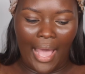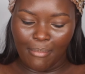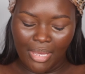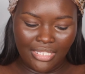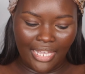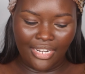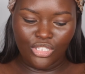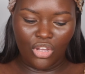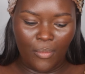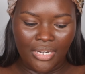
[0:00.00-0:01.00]
I'm excited
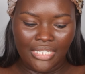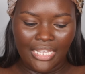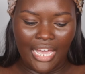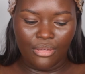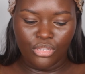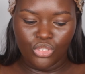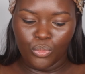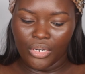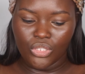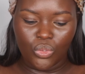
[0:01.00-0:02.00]
to go in and see how this
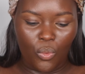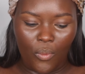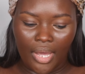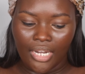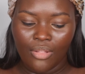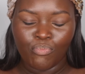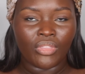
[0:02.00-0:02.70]
works on